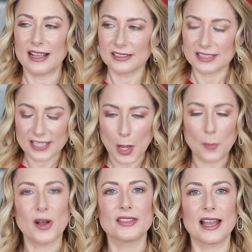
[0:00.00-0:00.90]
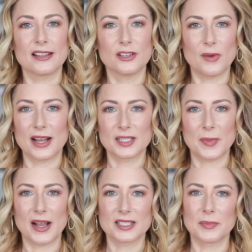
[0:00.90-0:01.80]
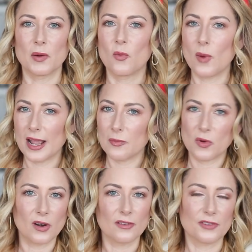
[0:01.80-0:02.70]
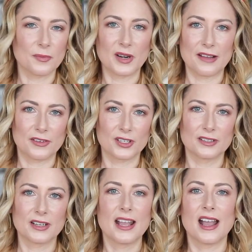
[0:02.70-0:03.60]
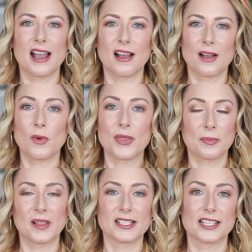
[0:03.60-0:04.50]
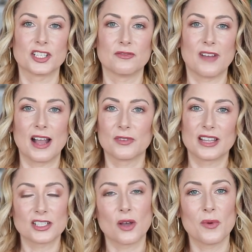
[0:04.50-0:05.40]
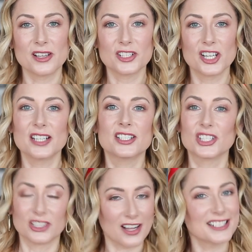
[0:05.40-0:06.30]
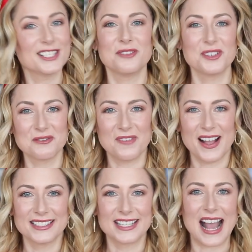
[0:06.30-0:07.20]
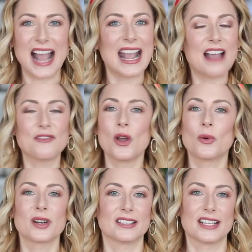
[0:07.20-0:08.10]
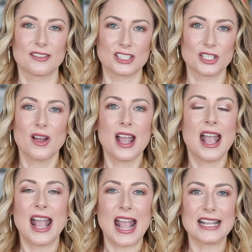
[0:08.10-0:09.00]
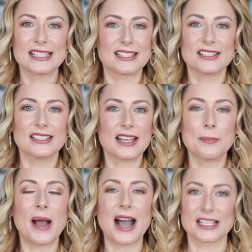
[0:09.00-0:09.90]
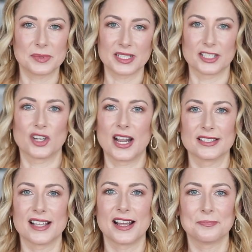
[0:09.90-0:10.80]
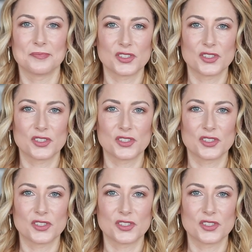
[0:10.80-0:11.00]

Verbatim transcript: Some want the new Xbox, but way more from what I've heard uh, want the PlayStation 5. Well, that's all well and good. Good luck to you if you can find it. I have nowhere to link it to. It's impossible to get your hands on.